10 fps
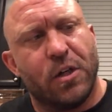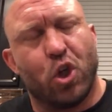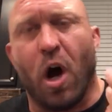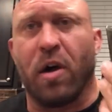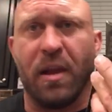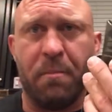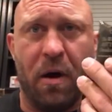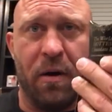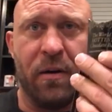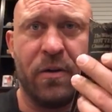chocolate
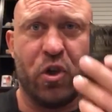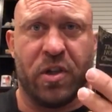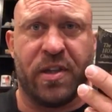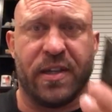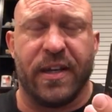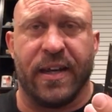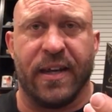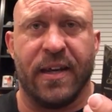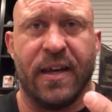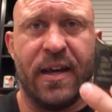bar just
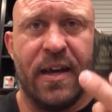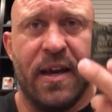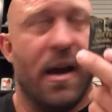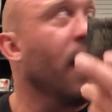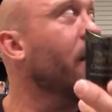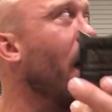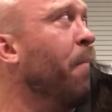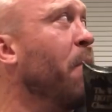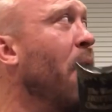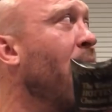sitting on
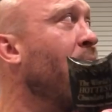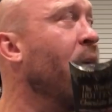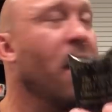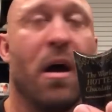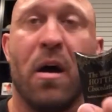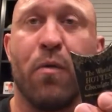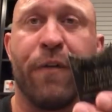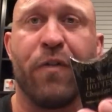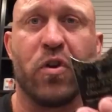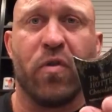top of my
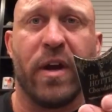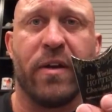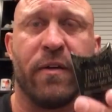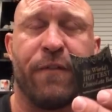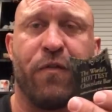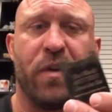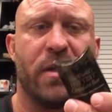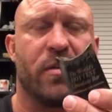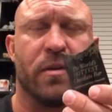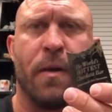refrigerator and
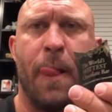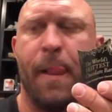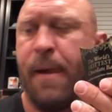freezer.